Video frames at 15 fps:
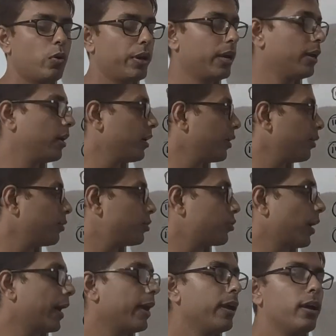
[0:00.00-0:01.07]
Okay, you
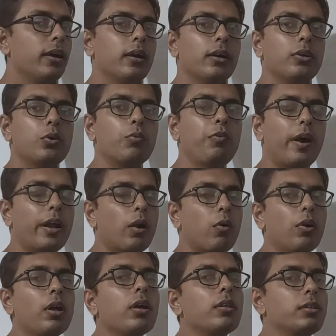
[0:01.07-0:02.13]
try to find
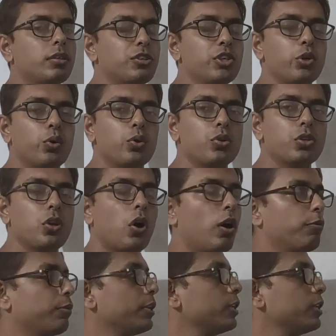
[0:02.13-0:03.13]
out the zeros of